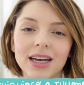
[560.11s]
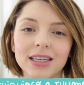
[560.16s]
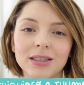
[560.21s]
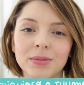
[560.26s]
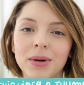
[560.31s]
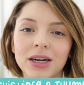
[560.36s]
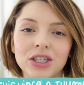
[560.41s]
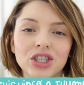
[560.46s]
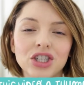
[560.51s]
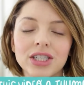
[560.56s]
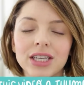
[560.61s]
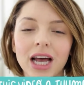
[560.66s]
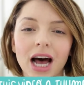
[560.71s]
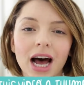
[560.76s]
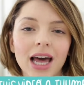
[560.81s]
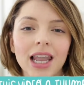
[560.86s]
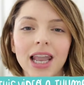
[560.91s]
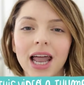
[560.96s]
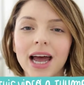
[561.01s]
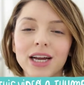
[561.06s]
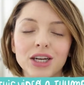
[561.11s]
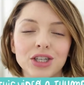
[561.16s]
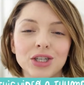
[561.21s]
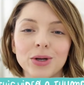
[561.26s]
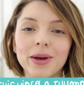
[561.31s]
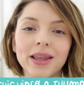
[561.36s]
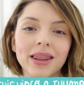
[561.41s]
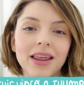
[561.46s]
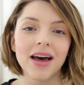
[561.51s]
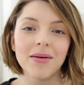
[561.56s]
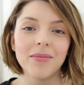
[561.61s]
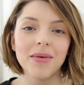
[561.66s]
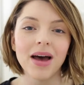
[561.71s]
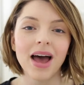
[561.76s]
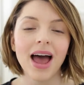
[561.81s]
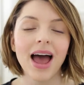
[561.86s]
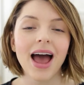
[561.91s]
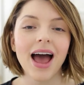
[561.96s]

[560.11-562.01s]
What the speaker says: as much as I like doing them,